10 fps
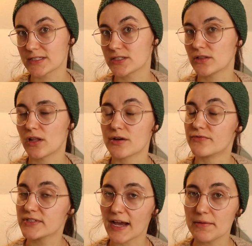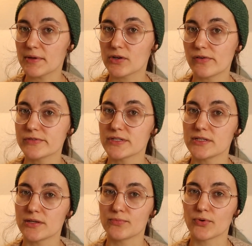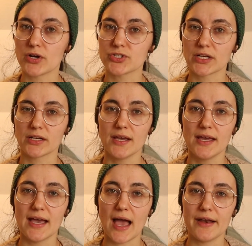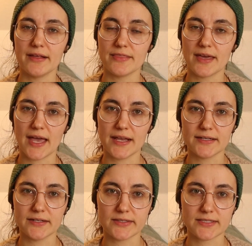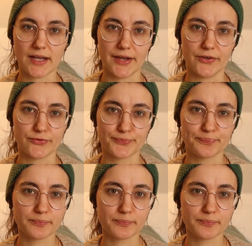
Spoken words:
it's a lot of time that goes into a project, and in the end, it's kind of